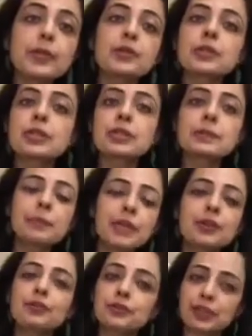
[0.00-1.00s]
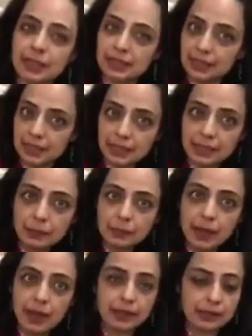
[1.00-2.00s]
because it's made of titanium
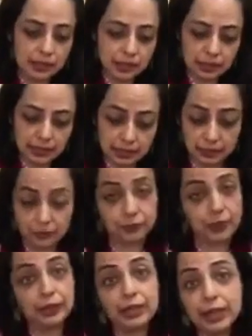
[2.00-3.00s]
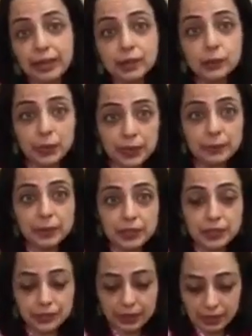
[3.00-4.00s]
and that's a very lightweight
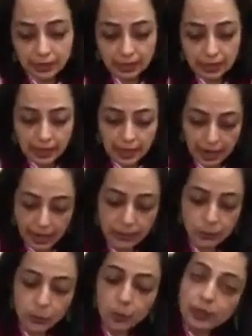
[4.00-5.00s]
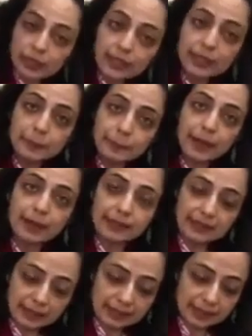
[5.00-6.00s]
material. And what the implant
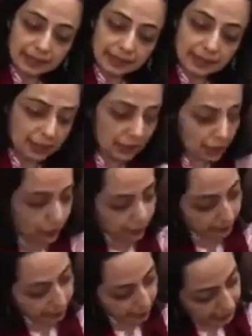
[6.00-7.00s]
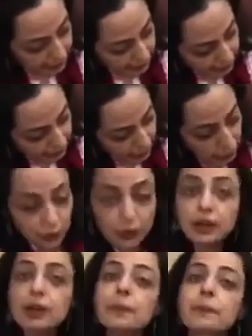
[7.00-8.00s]
does is it replaces
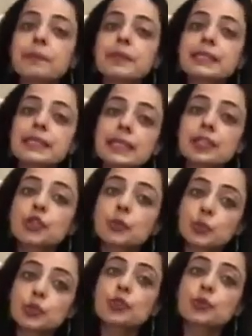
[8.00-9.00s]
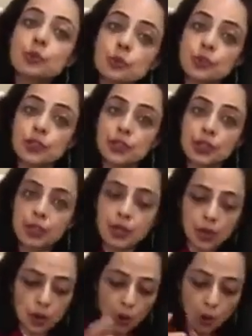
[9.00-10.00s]
your missing tooth's root.
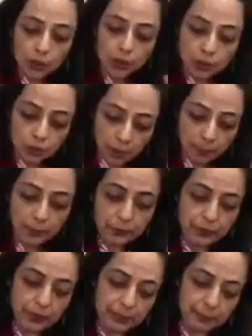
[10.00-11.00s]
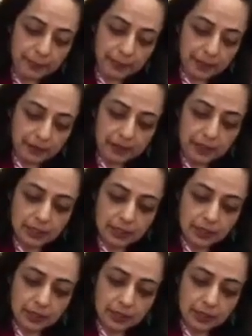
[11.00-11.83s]
On top of the implant,